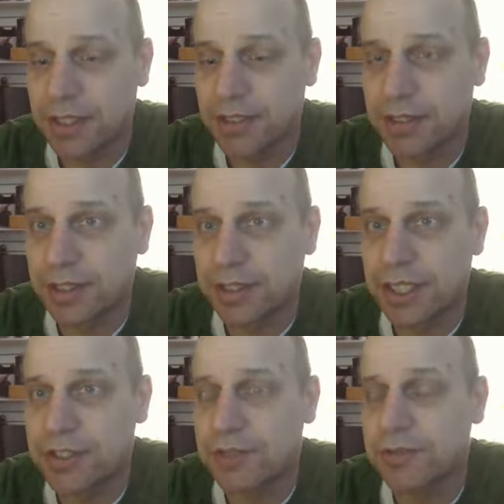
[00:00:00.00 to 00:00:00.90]
the
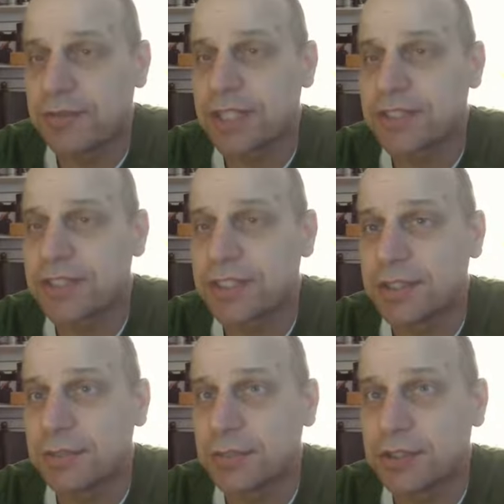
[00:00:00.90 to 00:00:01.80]
less you invest
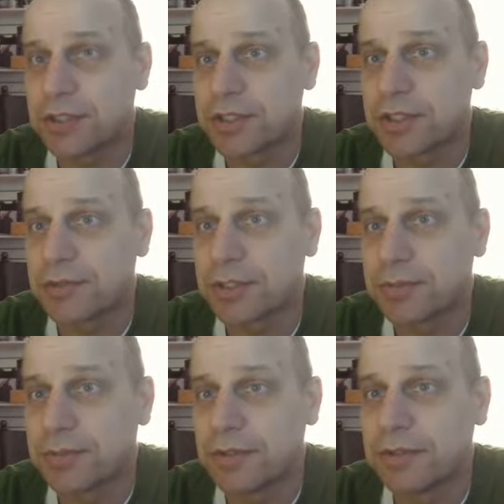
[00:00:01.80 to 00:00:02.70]
in the purchase of a
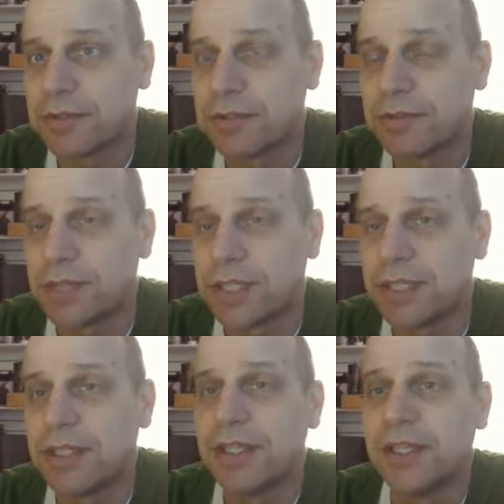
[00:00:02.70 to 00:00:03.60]
computer,
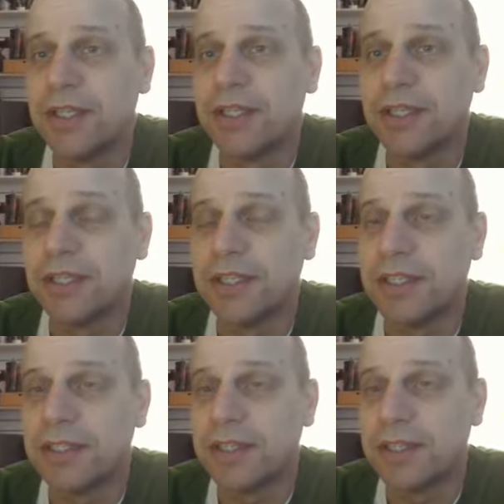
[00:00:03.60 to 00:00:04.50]
right,
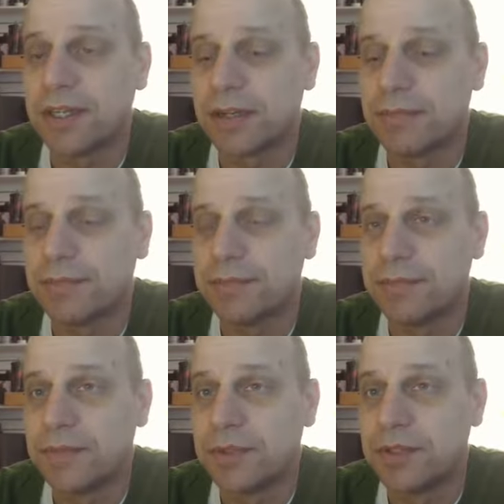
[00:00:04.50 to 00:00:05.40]
the
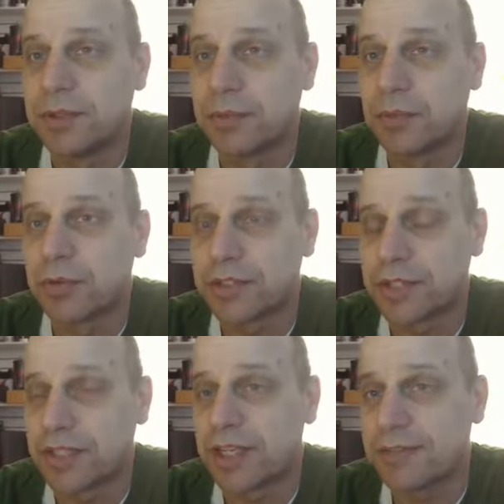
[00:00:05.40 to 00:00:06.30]
more it's
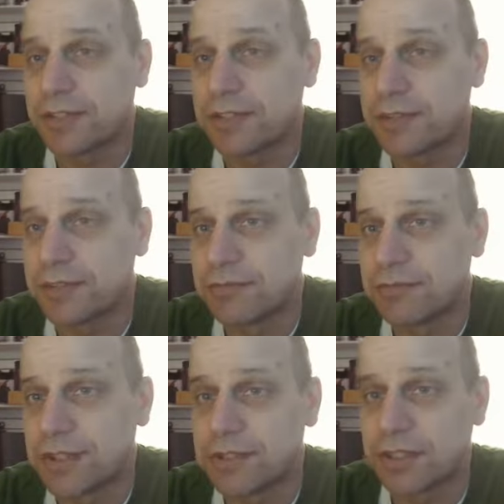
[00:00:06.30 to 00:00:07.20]
going to have issues.
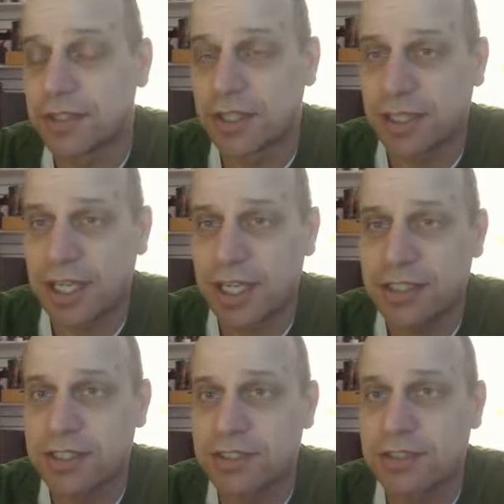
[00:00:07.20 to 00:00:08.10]
It's not going to
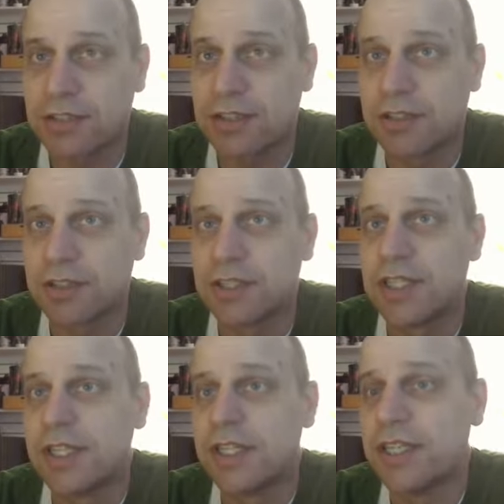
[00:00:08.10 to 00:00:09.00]
last as long.
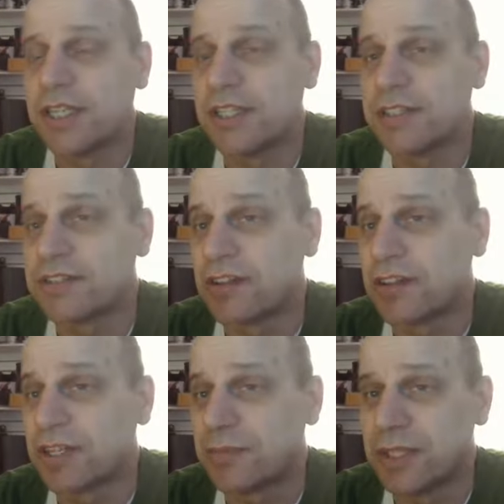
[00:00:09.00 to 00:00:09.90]
It's
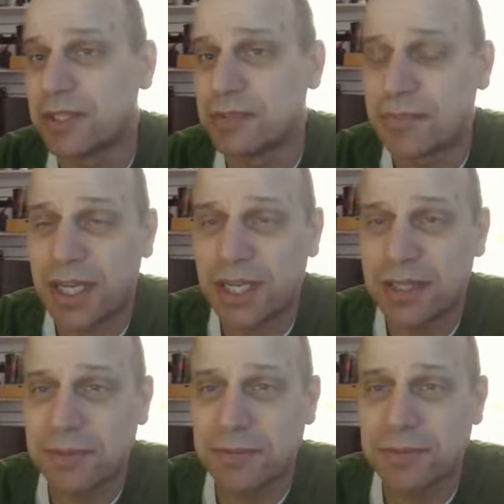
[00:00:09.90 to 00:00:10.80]
not going to be
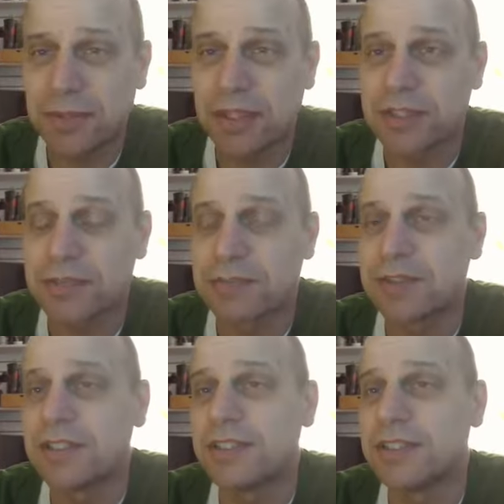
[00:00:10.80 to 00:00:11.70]
compatible,
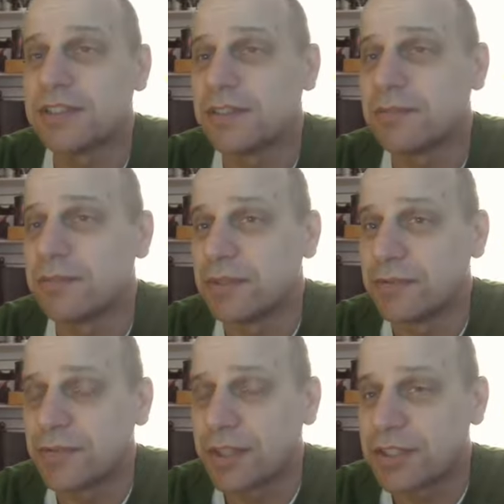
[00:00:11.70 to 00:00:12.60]
possibly. It's going to be a
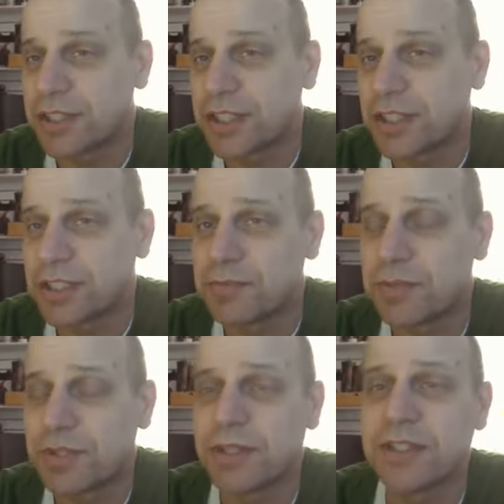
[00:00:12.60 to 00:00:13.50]
frustrating
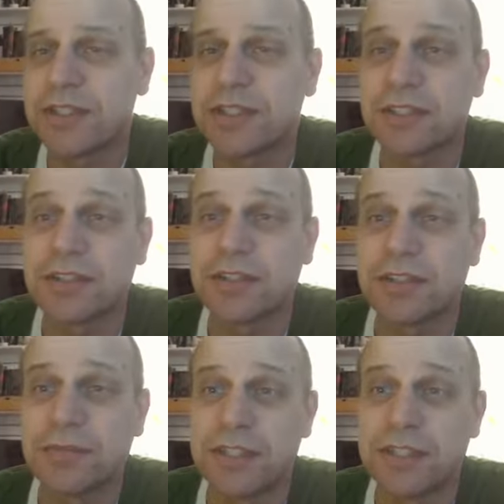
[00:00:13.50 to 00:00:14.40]
experience. It's
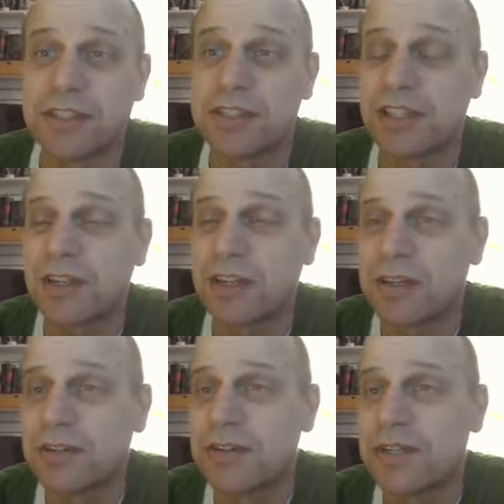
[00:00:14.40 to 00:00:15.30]
going to be
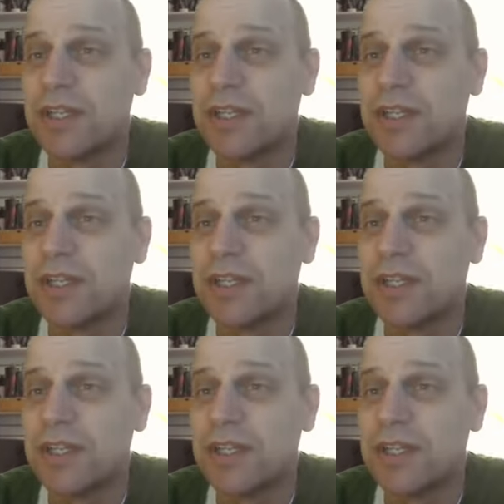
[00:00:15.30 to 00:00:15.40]
slow.